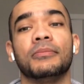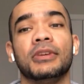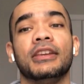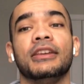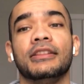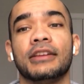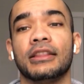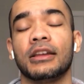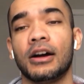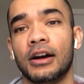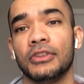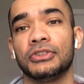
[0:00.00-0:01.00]
be that the
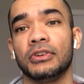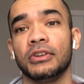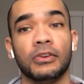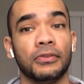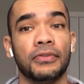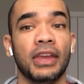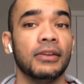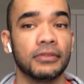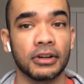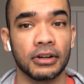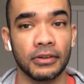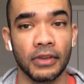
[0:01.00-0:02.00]
odds are in your
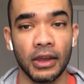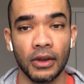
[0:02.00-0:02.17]
favor